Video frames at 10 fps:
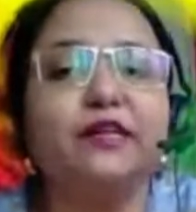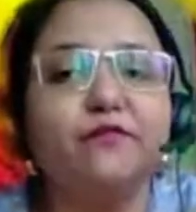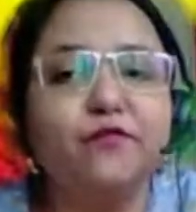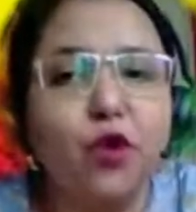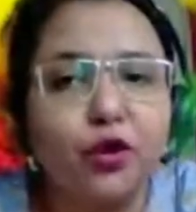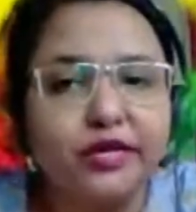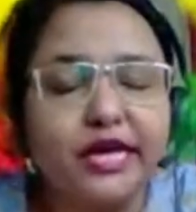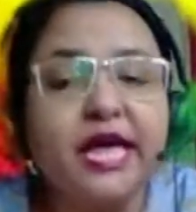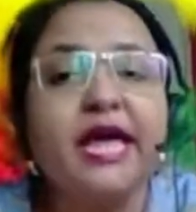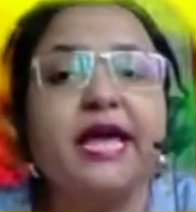involved
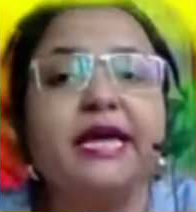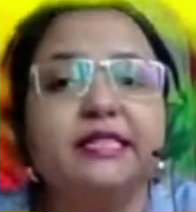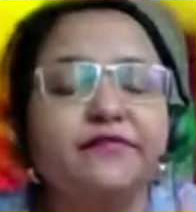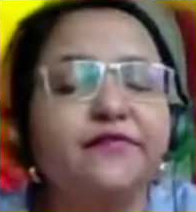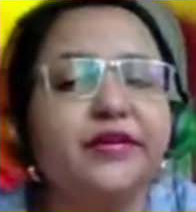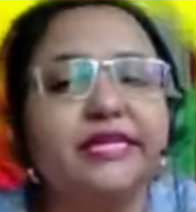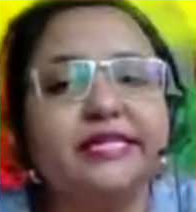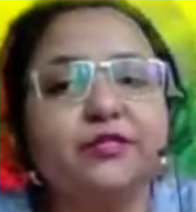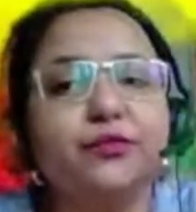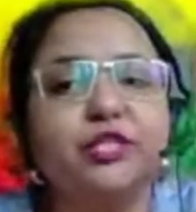in the
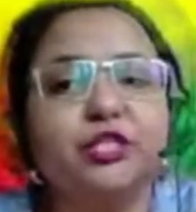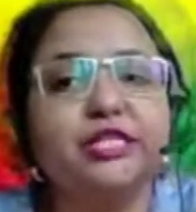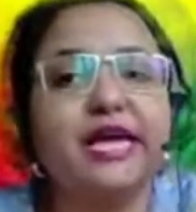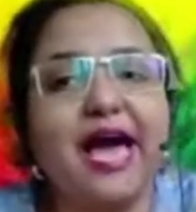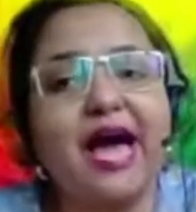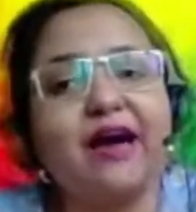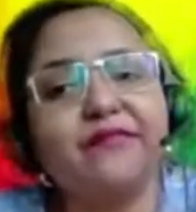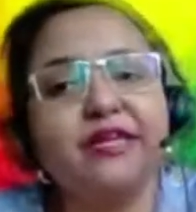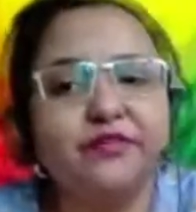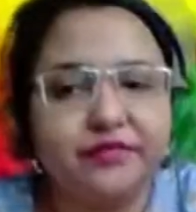fields which they have
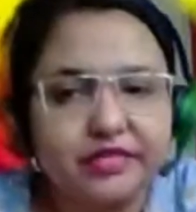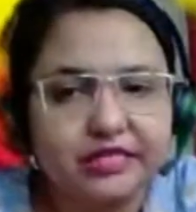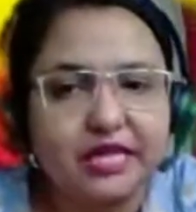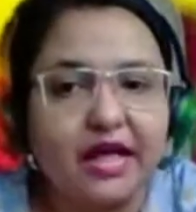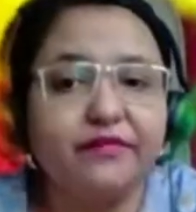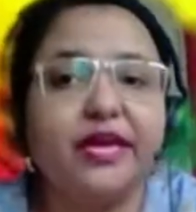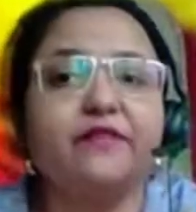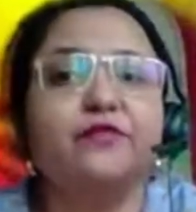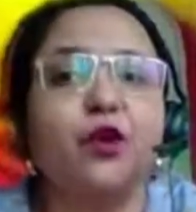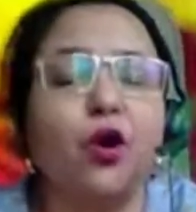interest. We
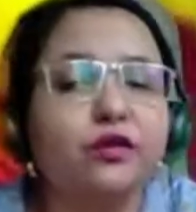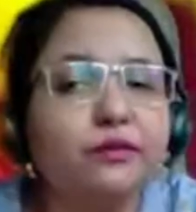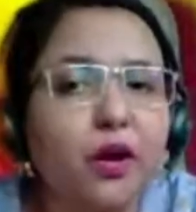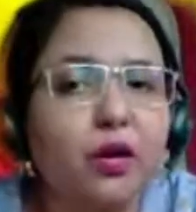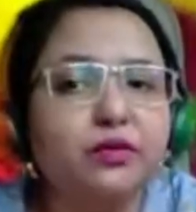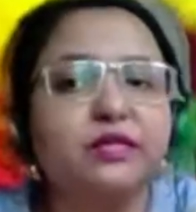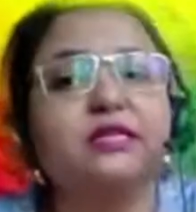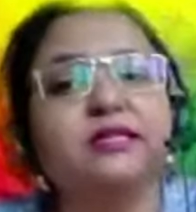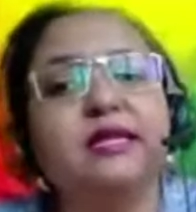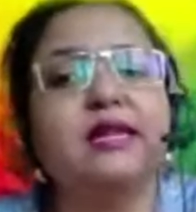have talked about it
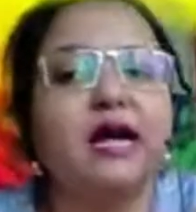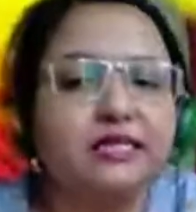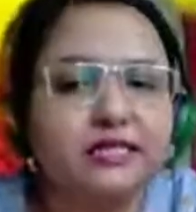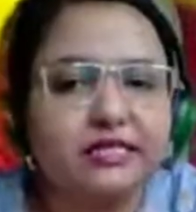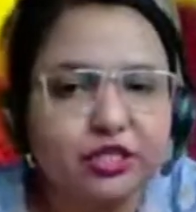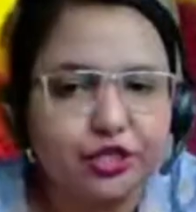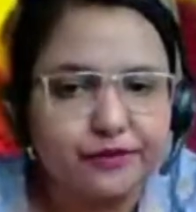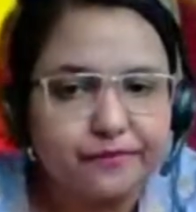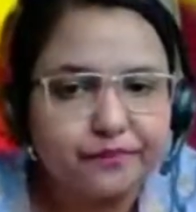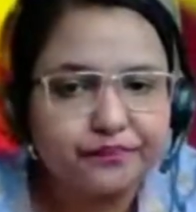in the last
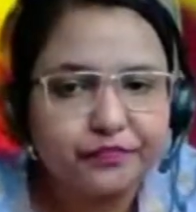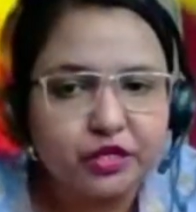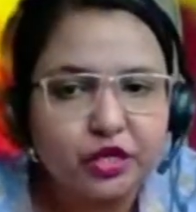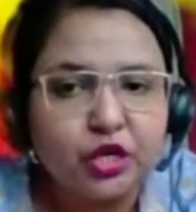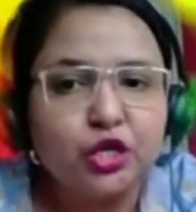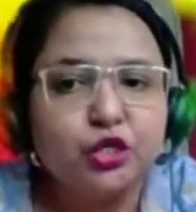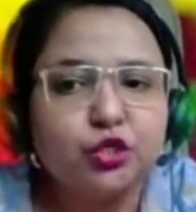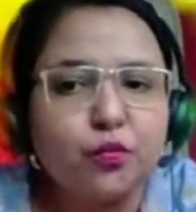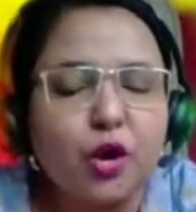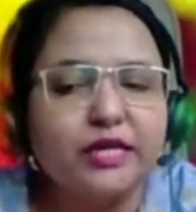session.
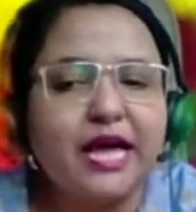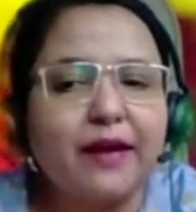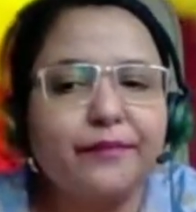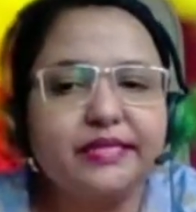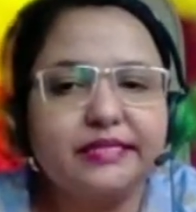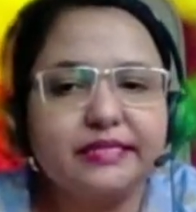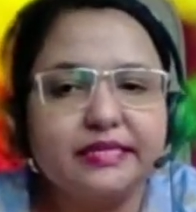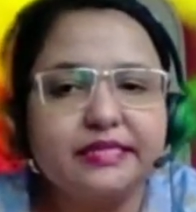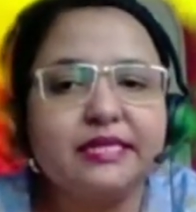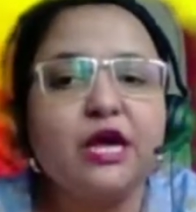So what happens
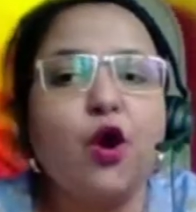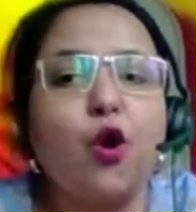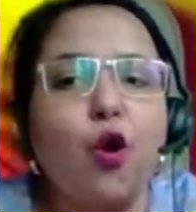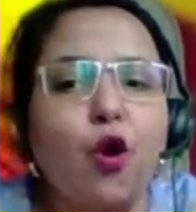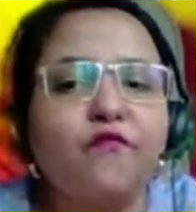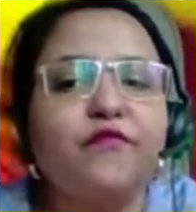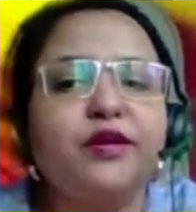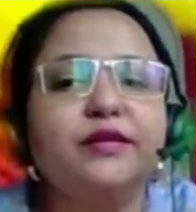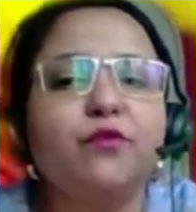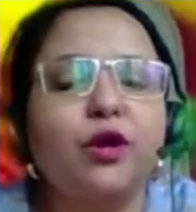is,
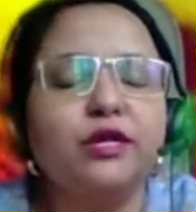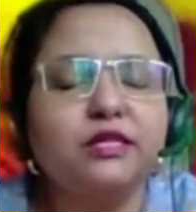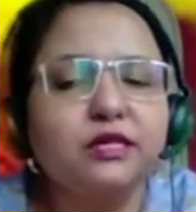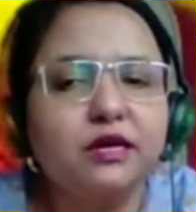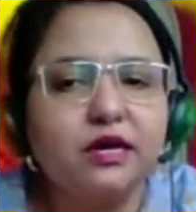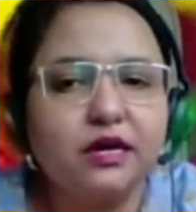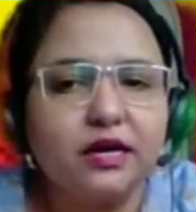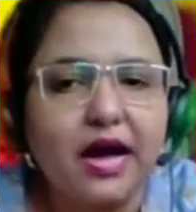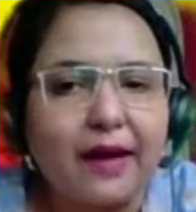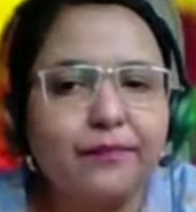often what
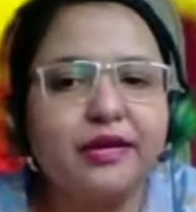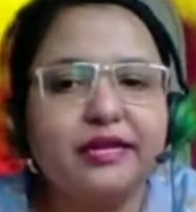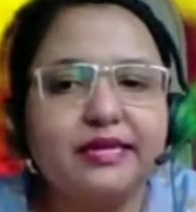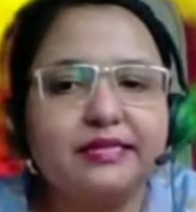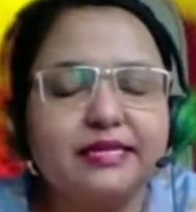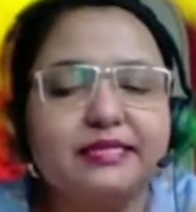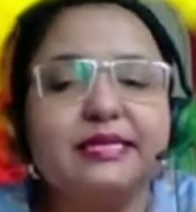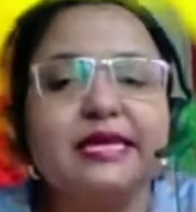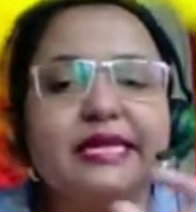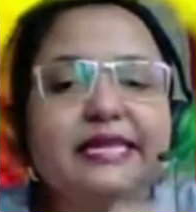Apple does is
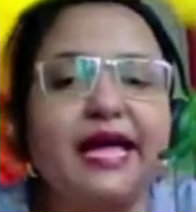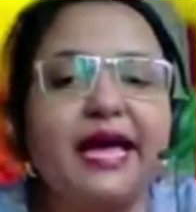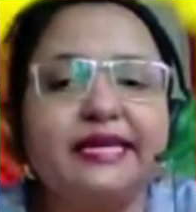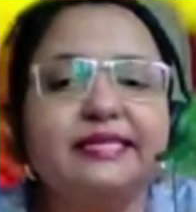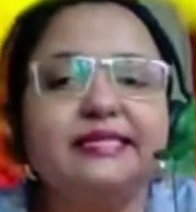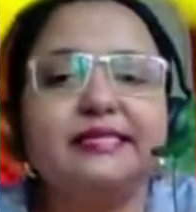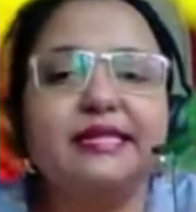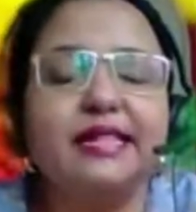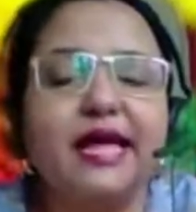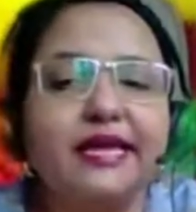he
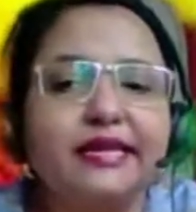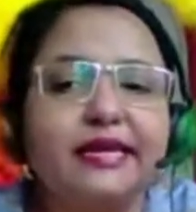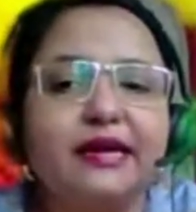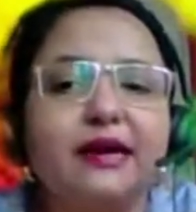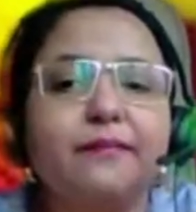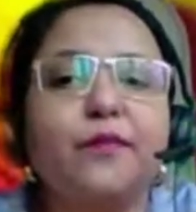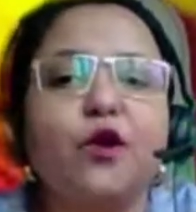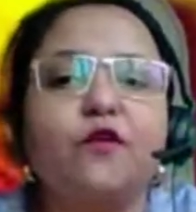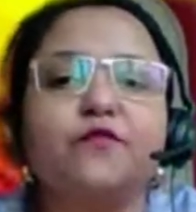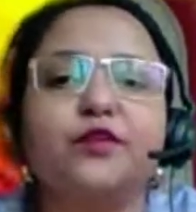lining up
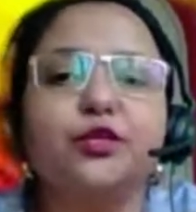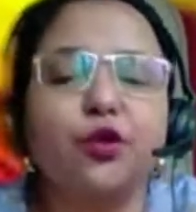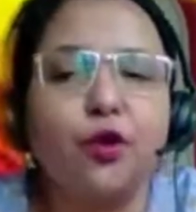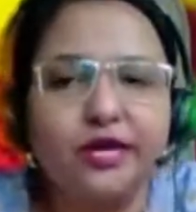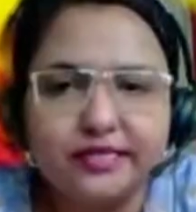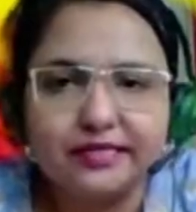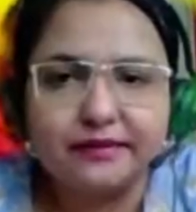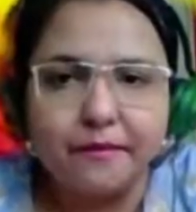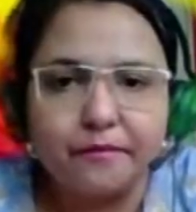of the toys